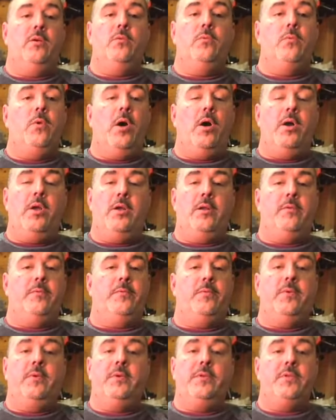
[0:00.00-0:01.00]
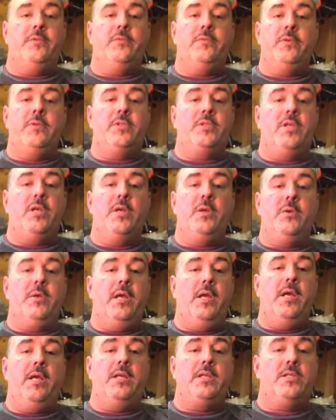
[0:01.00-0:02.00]
ride it for 2
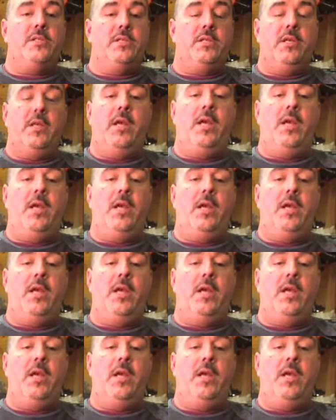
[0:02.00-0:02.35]
years.